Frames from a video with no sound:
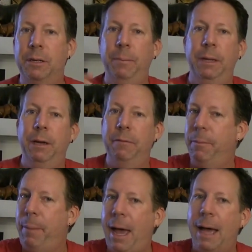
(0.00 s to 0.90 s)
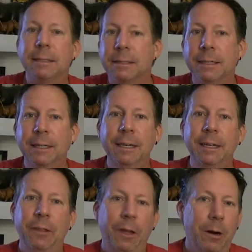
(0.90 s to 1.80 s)
something of the past.
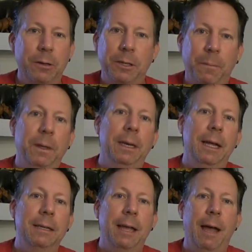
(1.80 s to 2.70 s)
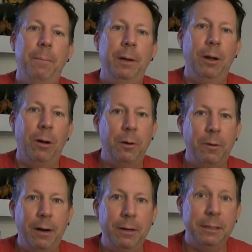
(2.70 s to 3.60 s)
They are something that is happening all
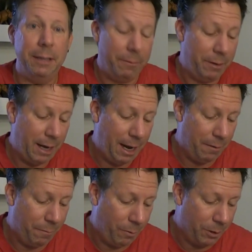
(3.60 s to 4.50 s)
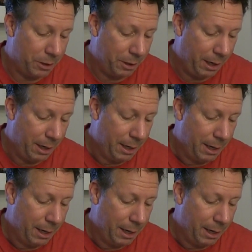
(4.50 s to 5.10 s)
around us every day, unfortunately.